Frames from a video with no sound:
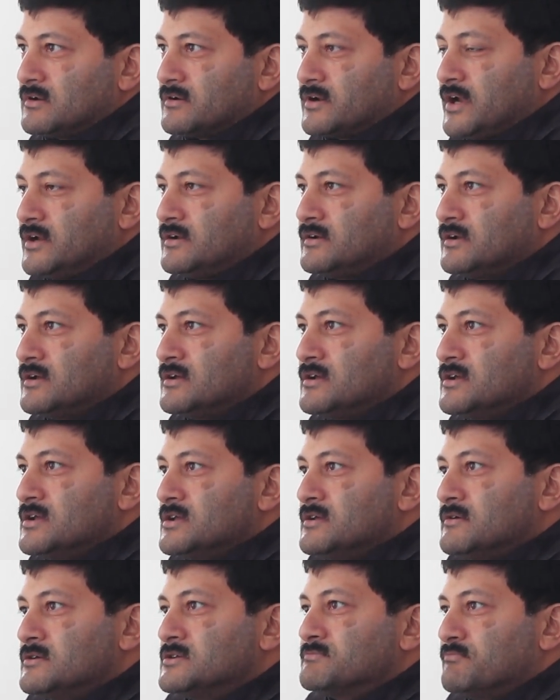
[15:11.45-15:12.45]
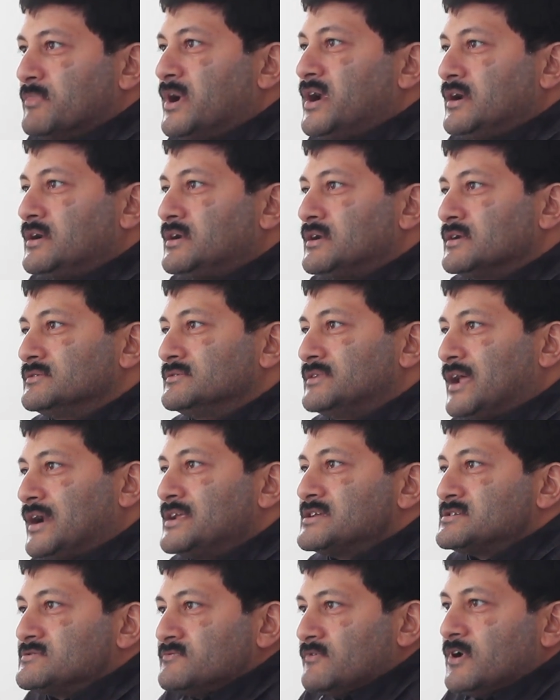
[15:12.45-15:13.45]
right? But that
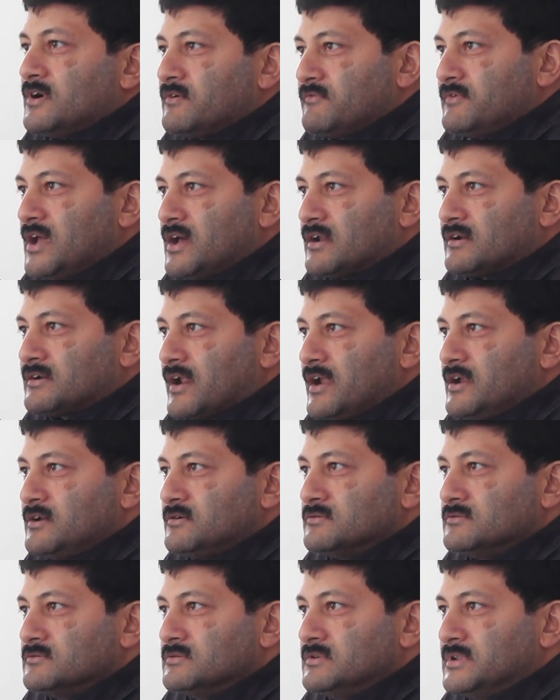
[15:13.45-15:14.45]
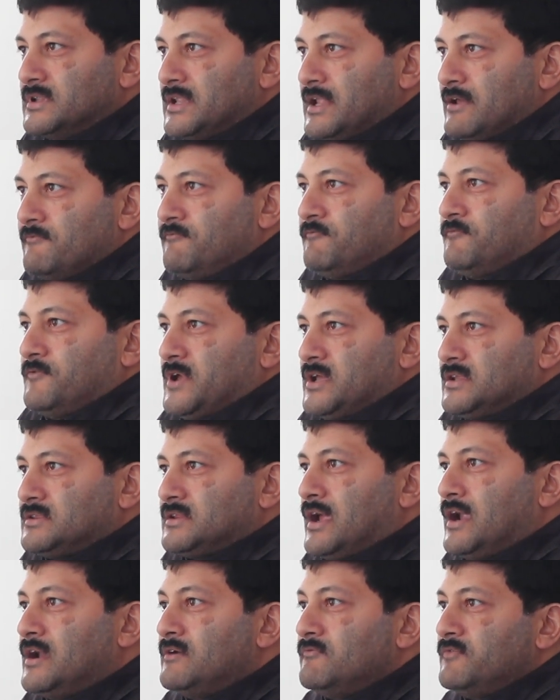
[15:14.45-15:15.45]
is what we are trying to live with,
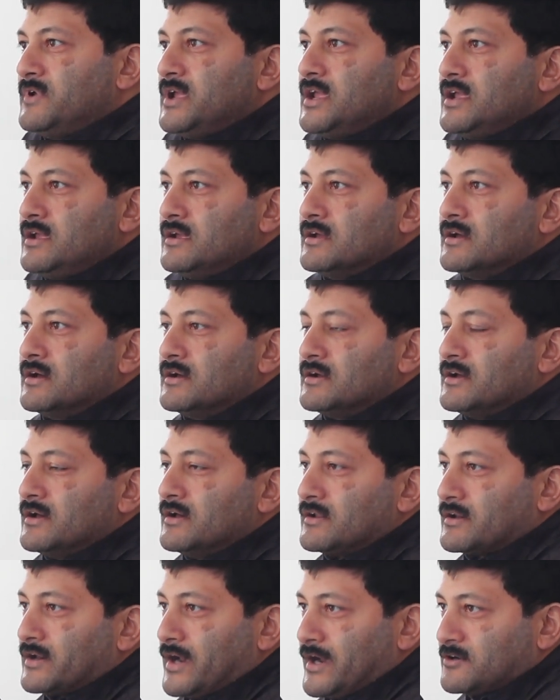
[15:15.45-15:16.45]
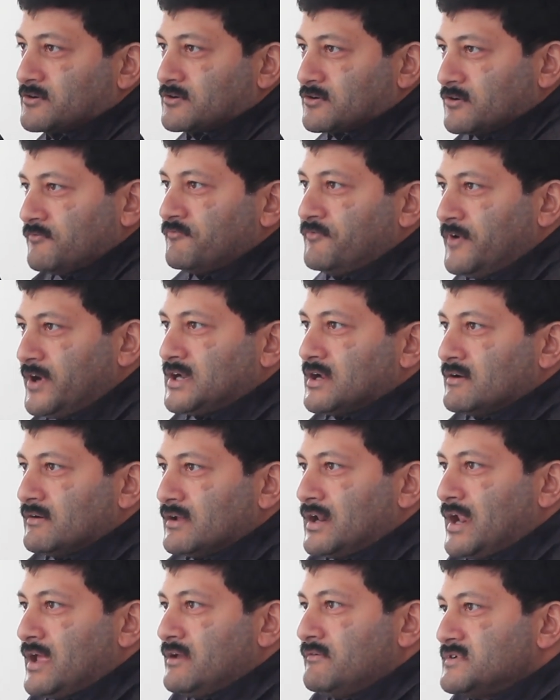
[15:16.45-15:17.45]
and we retrofit
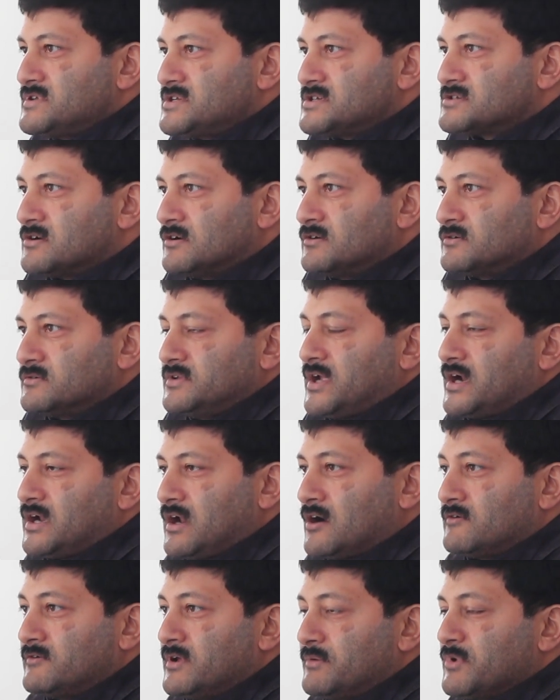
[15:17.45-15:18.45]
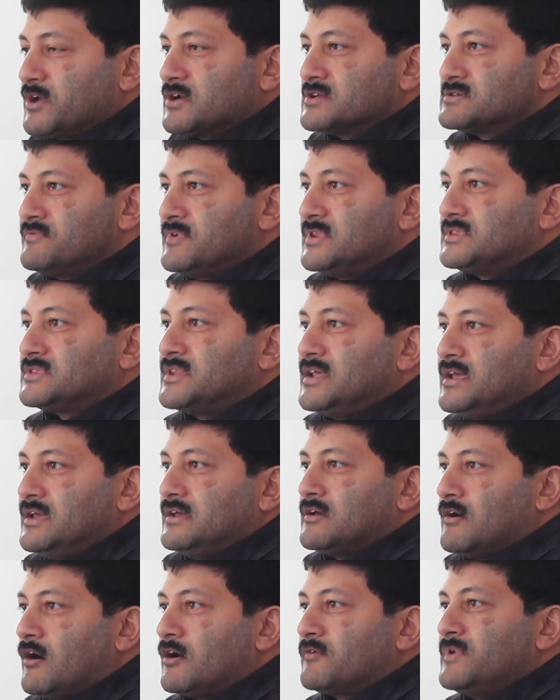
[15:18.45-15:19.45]
our languages onto that hardware because we
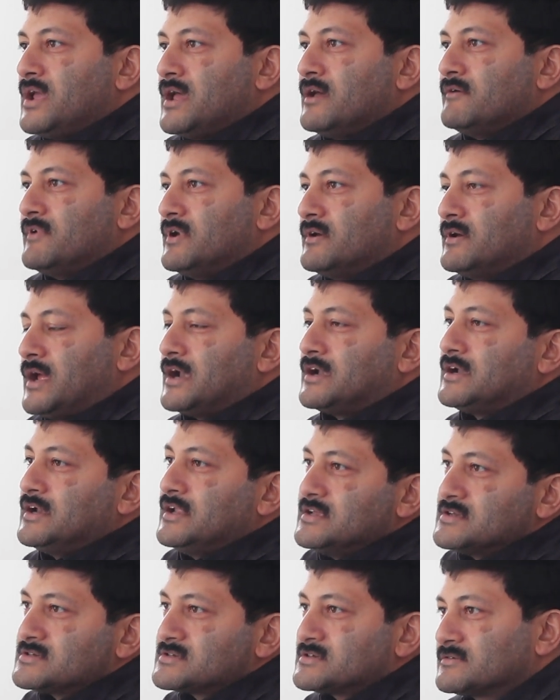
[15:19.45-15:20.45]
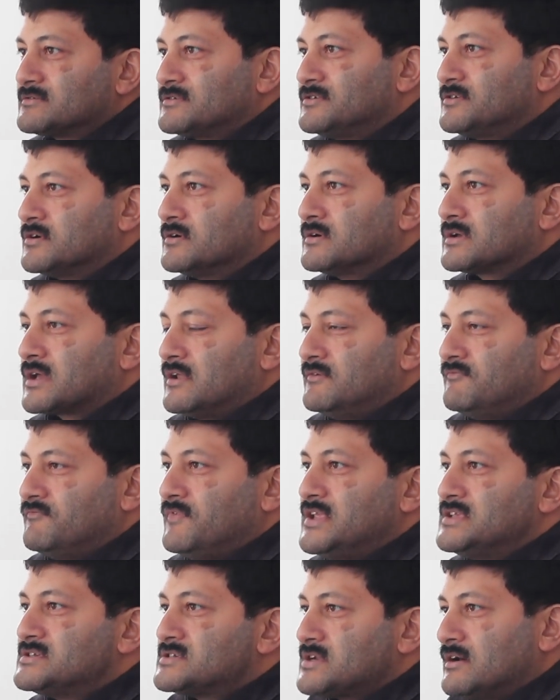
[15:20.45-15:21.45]
think, or we have at least, you know,
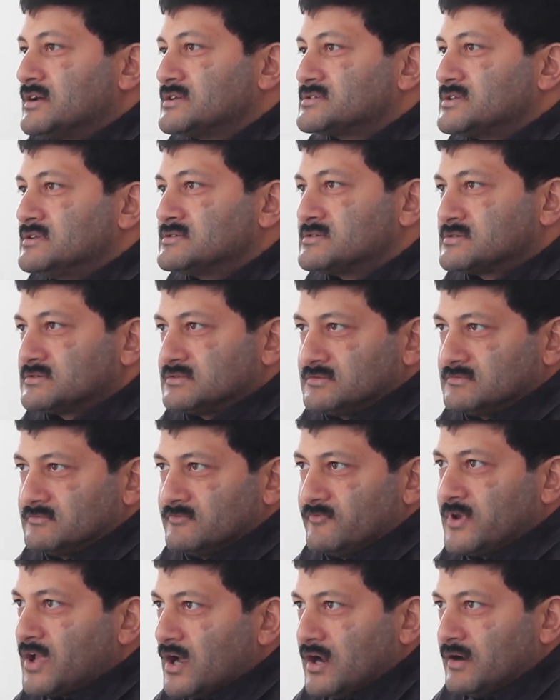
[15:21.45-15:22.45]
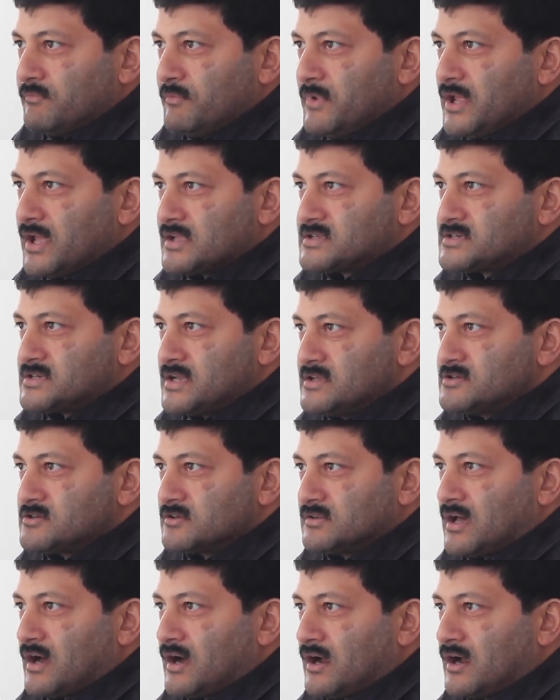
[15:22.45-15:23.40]
convinced ourselves we can't make a change on the